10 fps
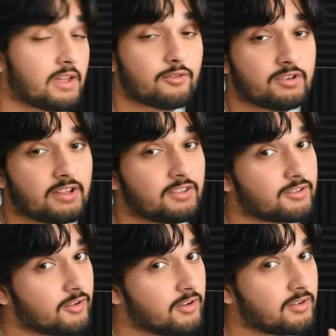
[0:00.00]
If you dig the
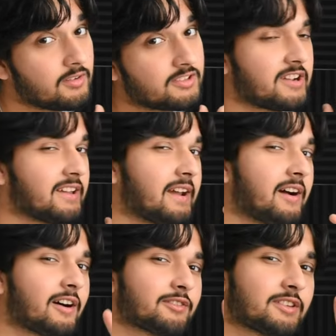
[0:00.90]
song, check it
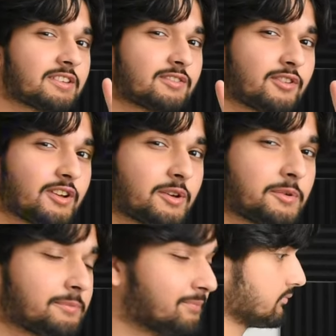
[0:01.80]
out after this video.
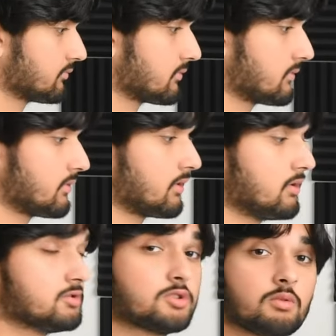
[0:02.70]

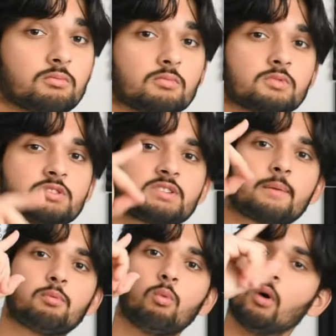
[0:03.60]
So
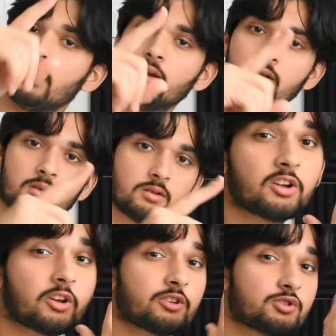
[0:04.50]
step 1, you
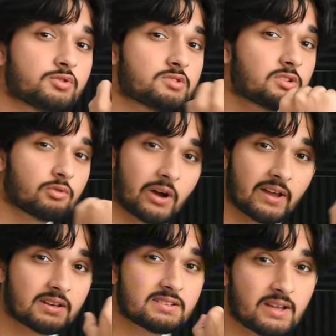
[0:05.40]
got to choose the
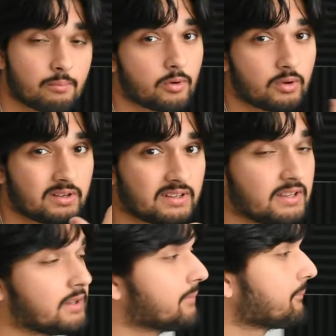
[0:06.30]
right tempo and
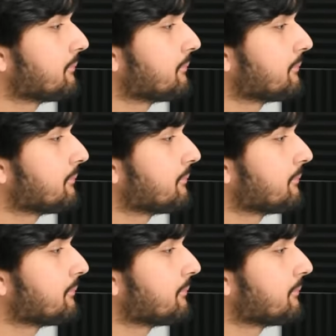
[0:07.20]
key.